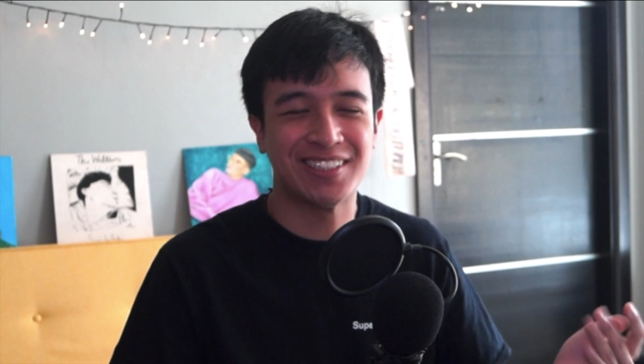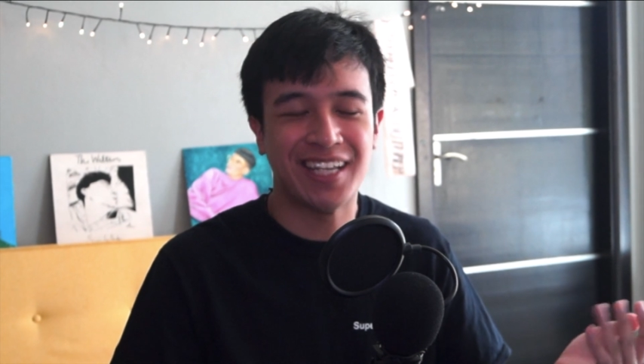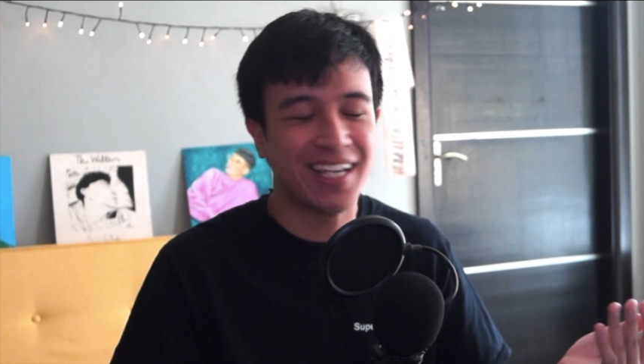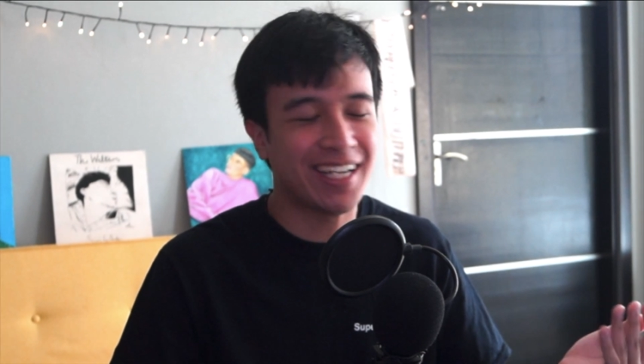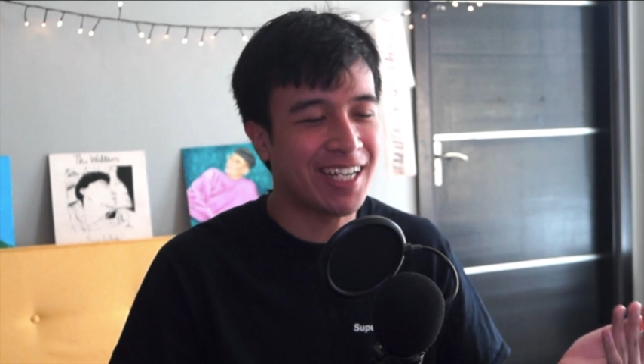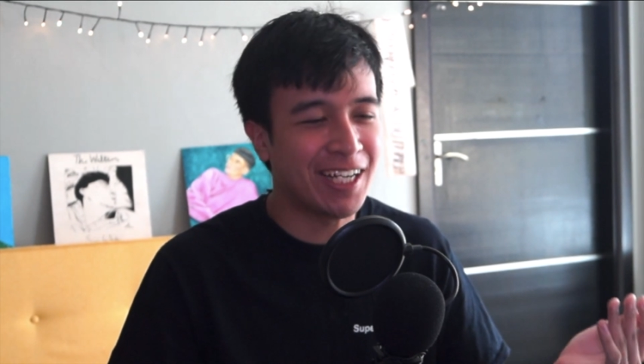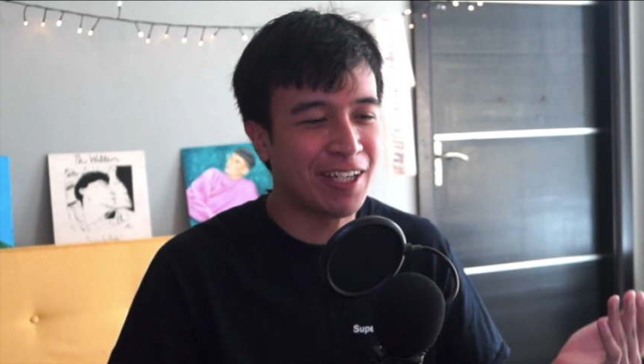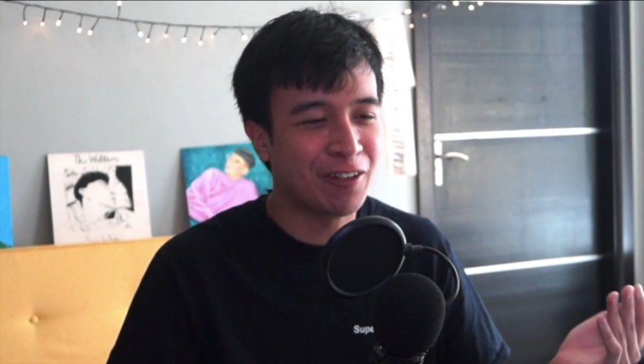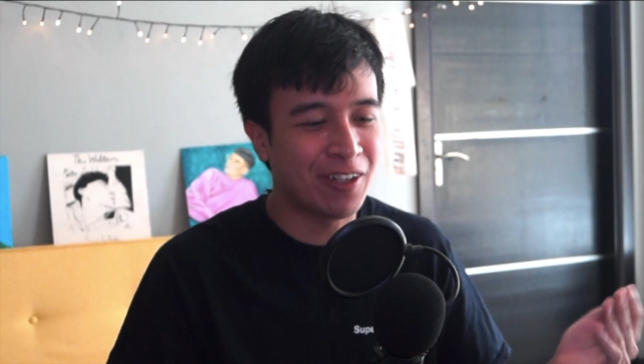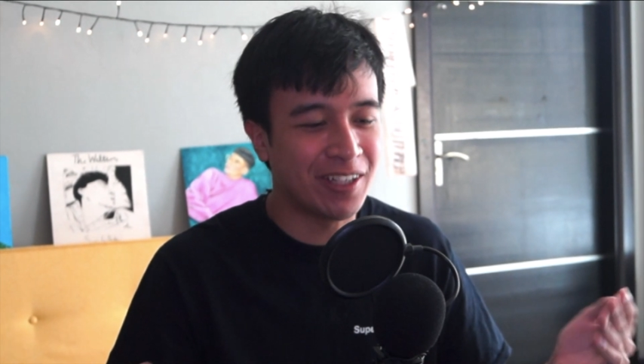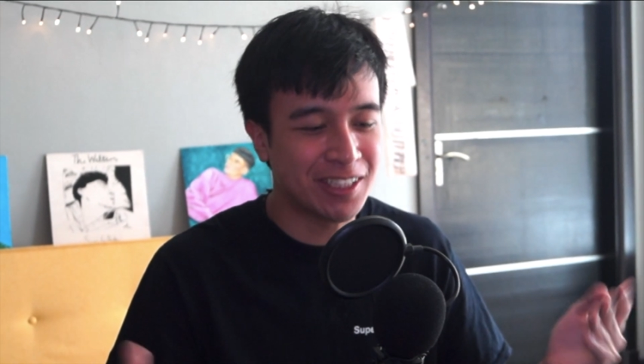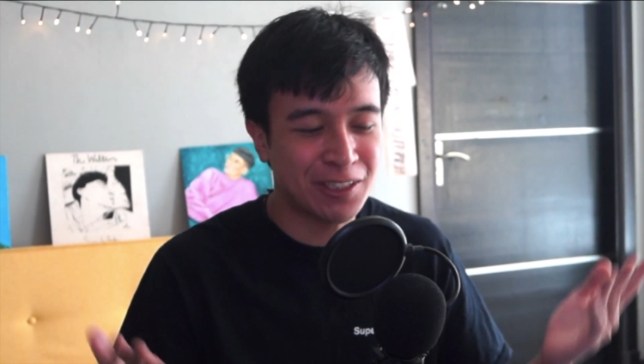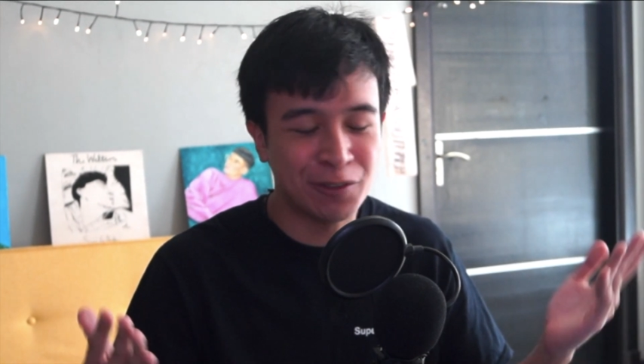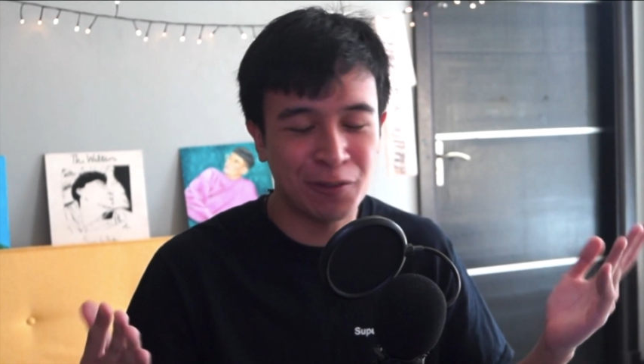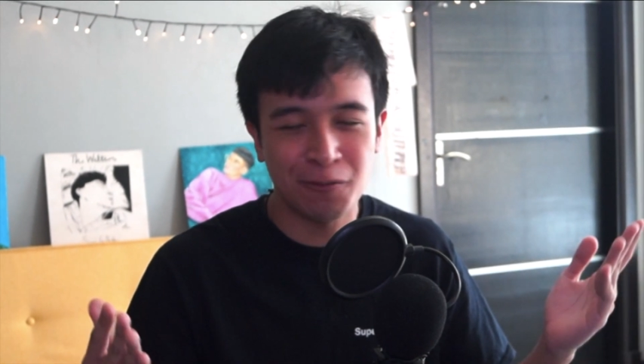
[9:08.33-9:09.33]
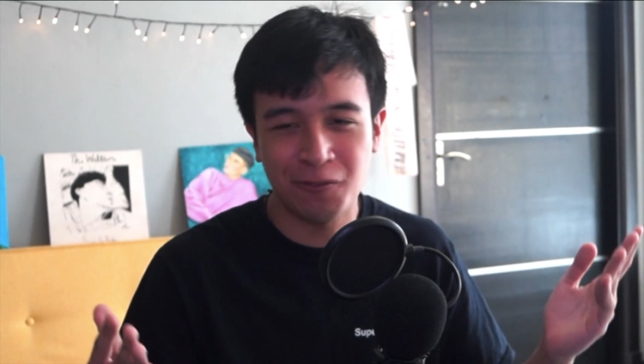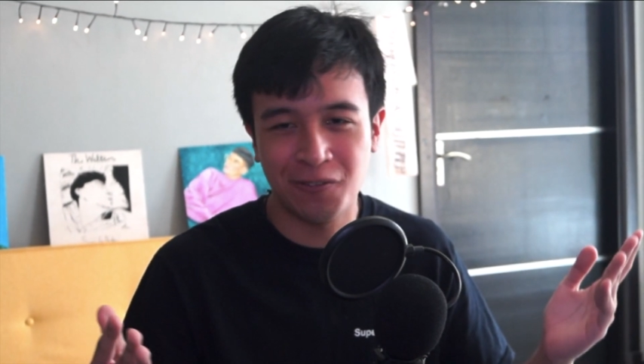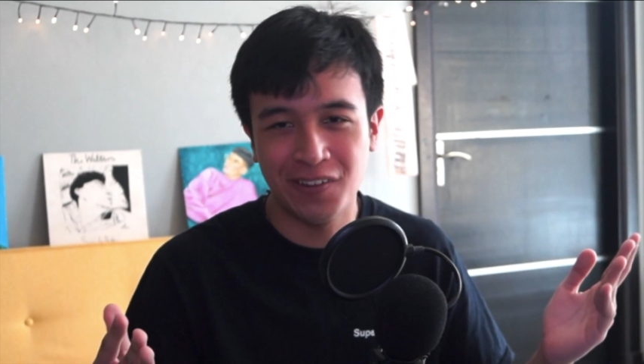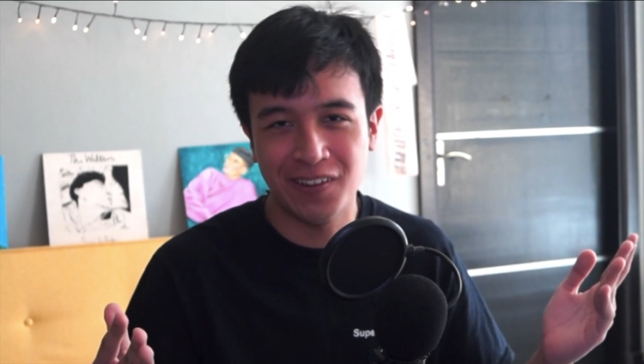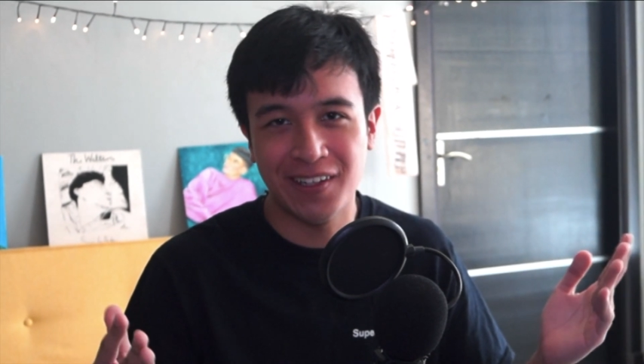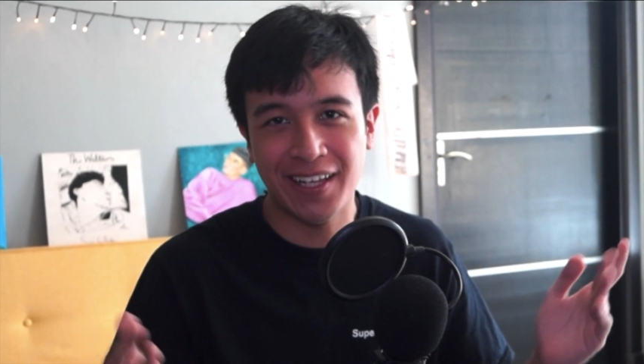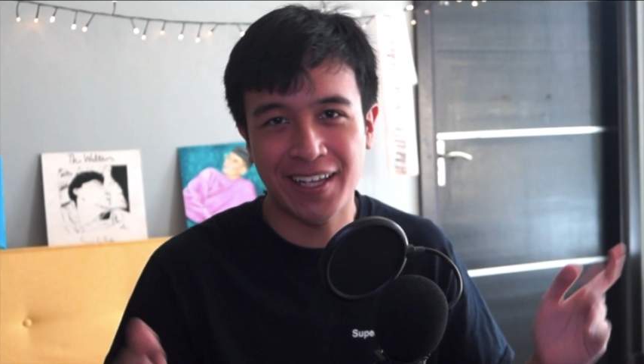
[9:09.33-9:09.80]
I don't know, I just don't
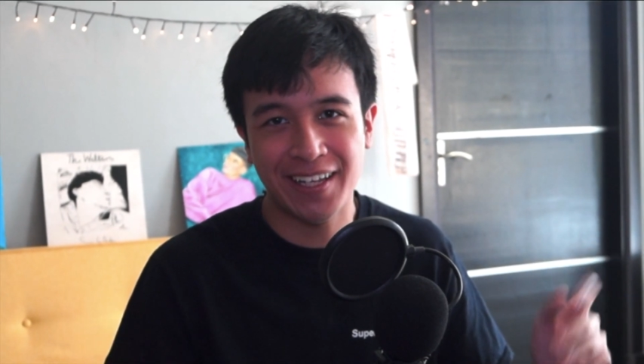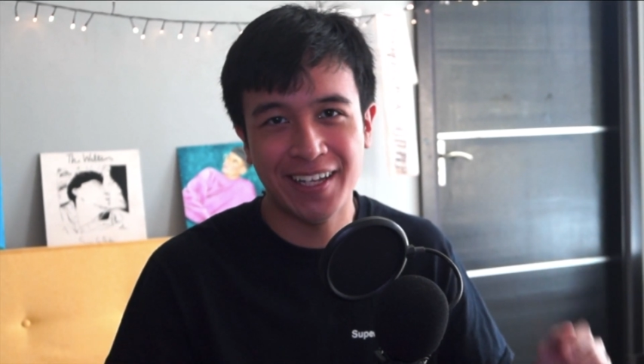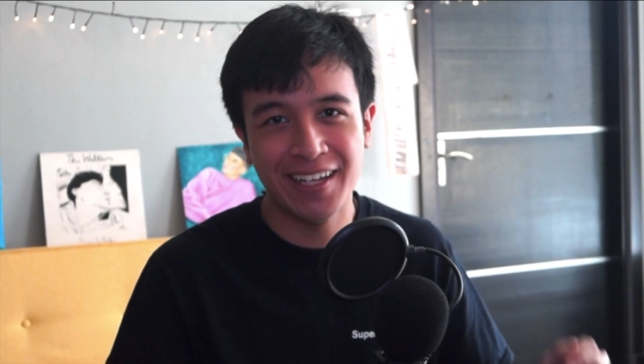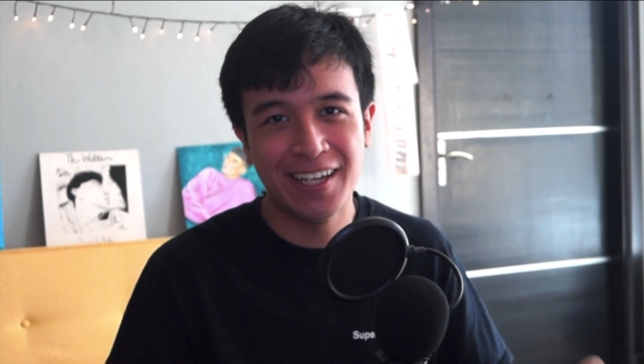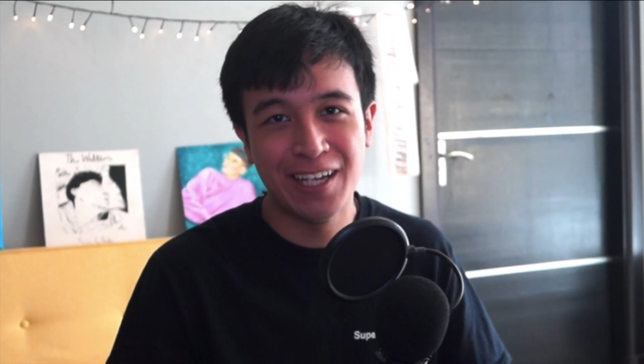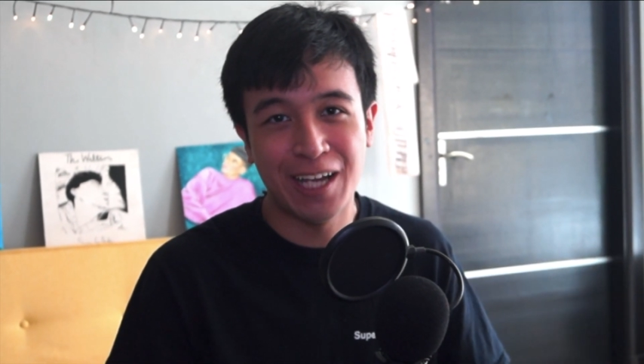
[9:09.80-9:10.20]
feel like